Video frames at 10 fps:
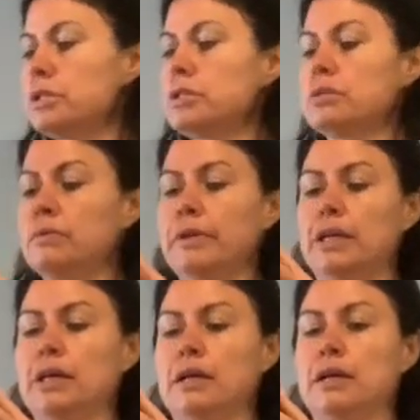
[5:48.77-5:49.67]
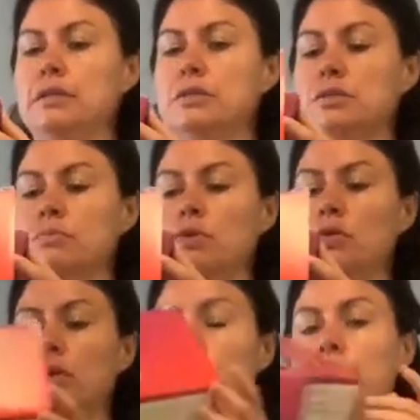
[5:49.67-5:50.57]
So we got
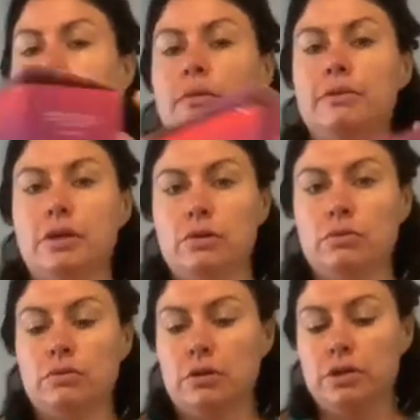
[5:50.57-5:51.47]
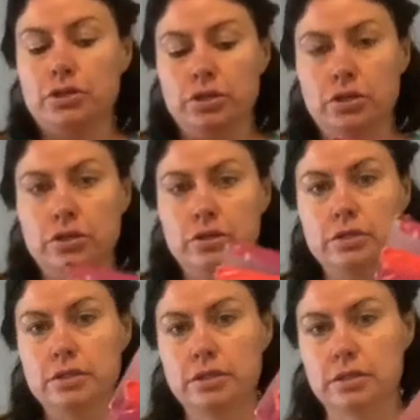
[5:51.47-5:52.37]
smoky barbecue
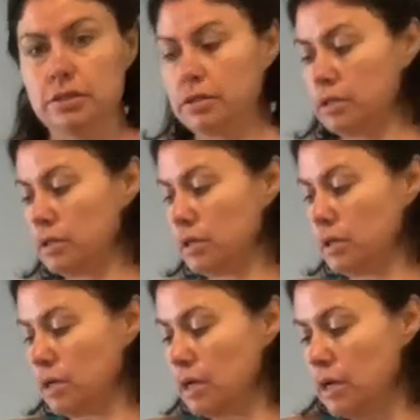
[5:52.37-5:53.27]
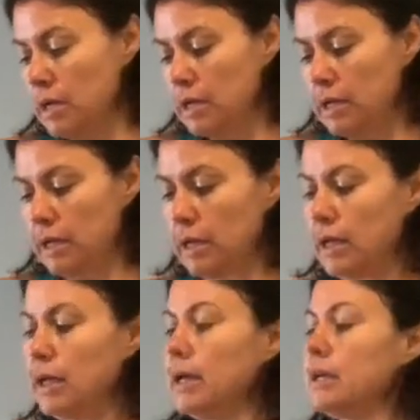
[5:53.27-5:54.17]
crunchers
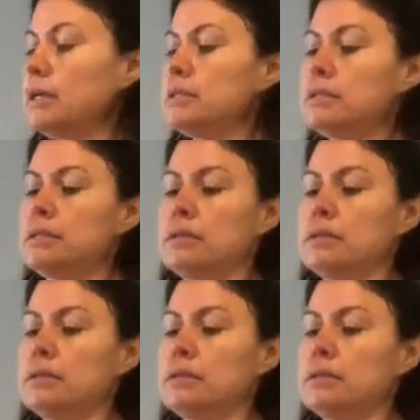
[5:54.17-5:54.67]
and